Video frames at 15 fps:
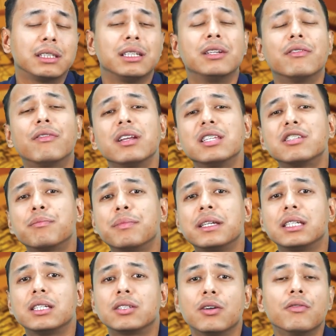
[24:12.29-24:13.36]
different
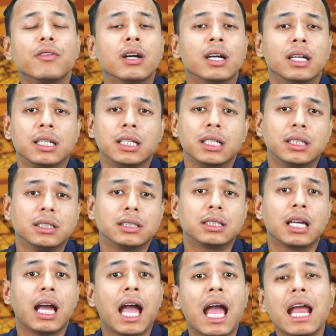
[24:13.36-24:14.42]
species of deers
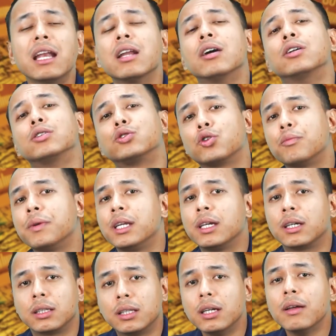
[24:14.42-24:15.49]
and so many
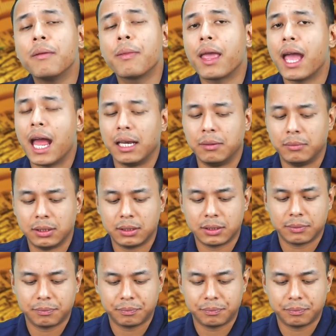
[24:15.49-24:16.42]
other animals.